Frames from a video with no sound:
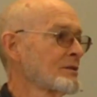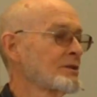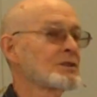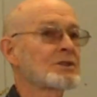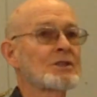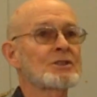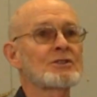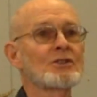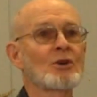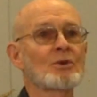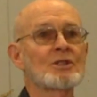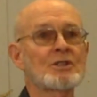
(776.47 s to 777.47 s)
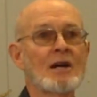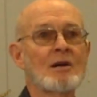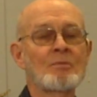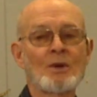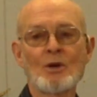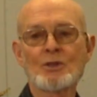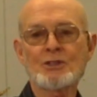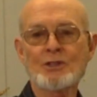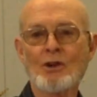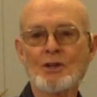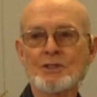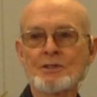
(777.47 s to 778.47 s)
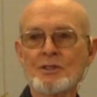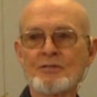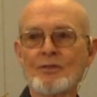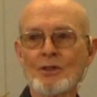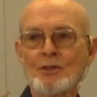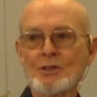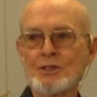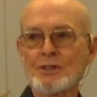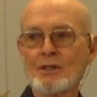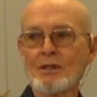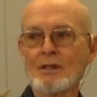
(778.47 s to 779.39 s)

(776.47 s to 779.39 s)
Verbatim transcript: to just notice how Paul starts this verse.